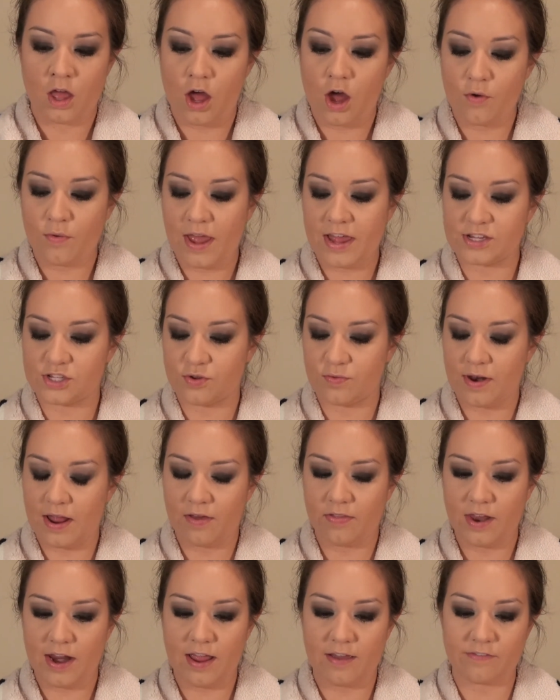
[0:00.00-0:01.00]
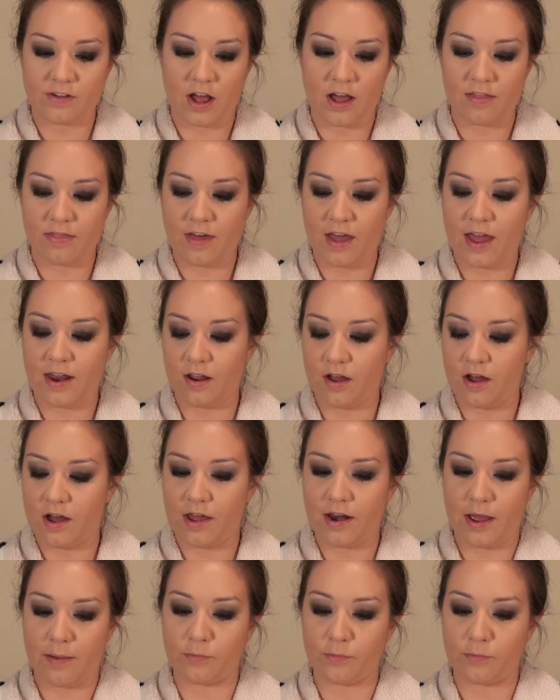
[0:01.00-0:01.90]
Okay, so now that I have got that on,